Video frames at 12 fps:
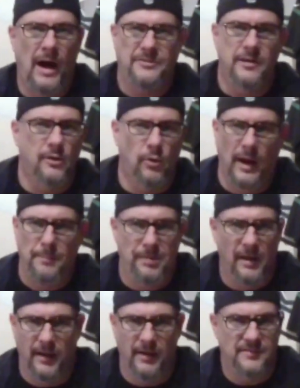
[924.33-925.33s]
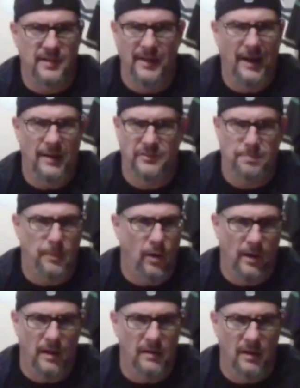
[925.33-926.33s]
watching great players in any
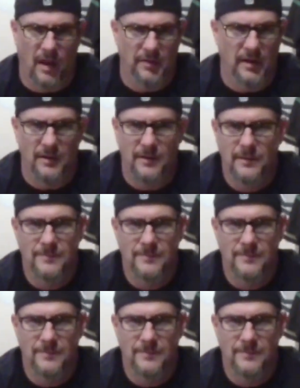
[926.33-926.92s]
sport. I love it.